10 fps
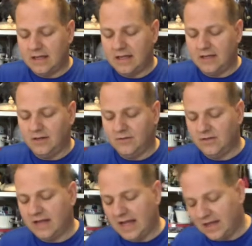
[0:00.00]
and use
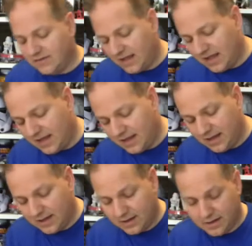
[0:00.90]
it as a,
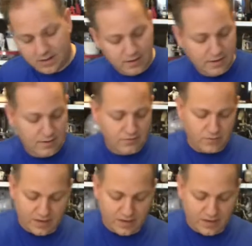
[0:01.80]
so